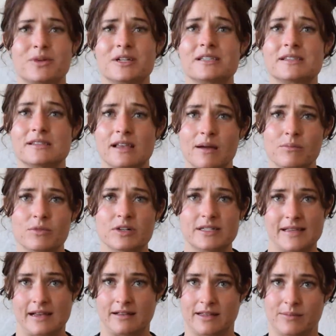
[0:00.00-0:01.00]
were some
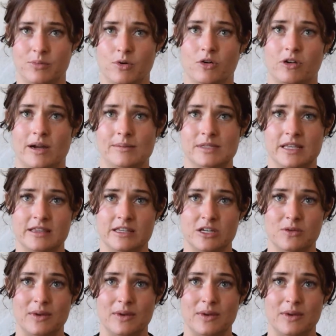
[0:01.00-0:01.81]
recycling programs in the